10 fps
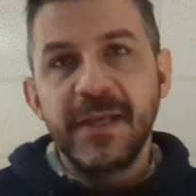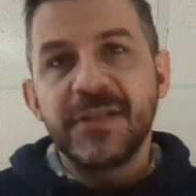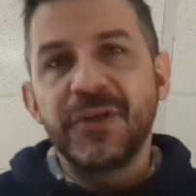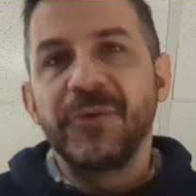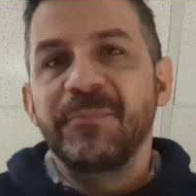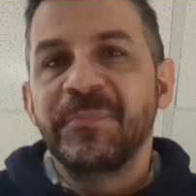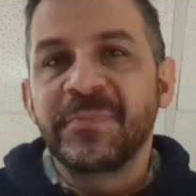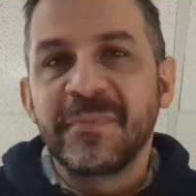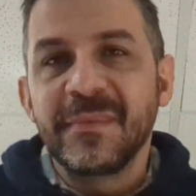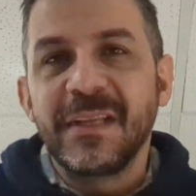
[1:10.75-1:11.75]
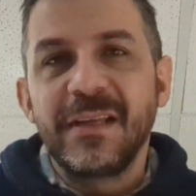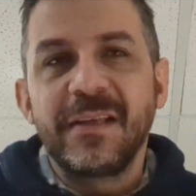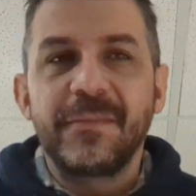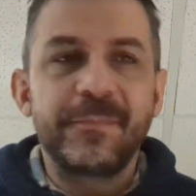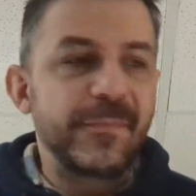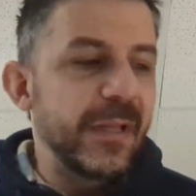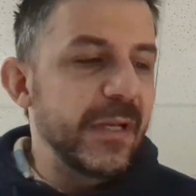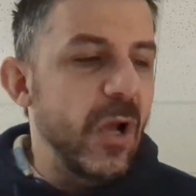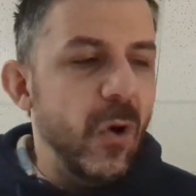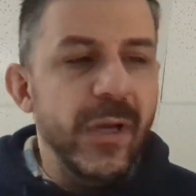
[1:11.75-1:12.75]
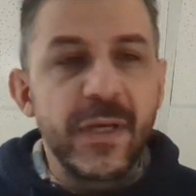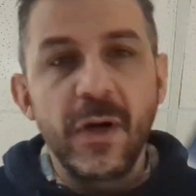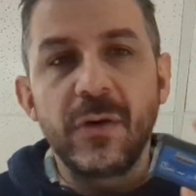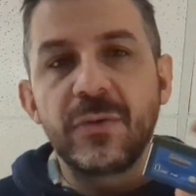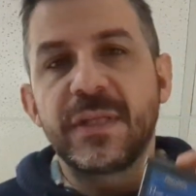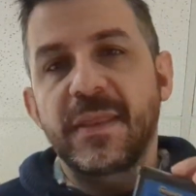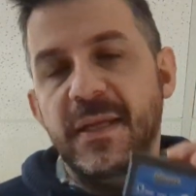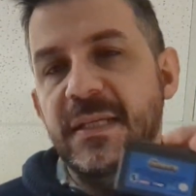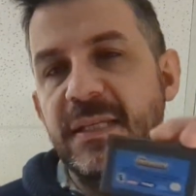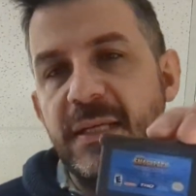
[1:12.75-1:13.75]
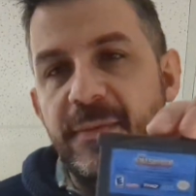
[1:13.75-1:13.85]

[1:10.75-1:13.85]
So no one knows that there is,